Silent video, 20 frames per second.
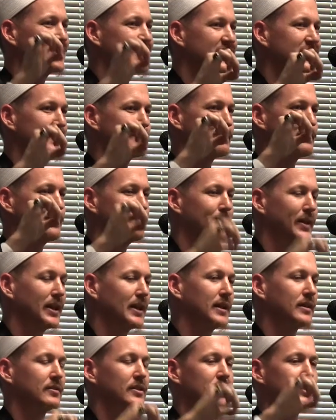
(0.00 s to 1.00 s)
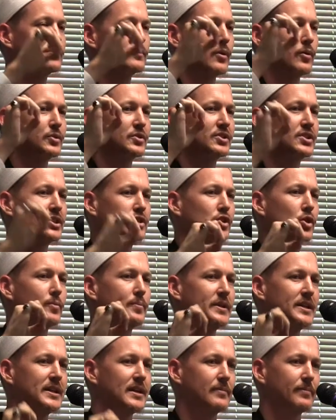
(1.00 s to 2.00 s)
dis- this most
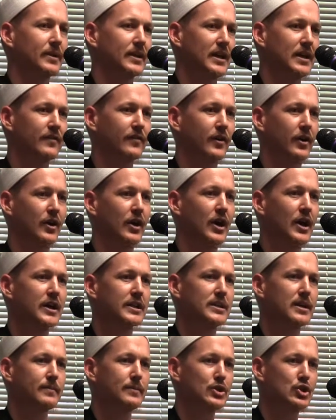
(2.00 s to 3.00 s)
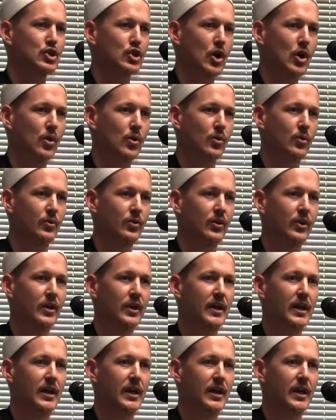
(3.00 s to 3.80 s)
disobedient believer to be shown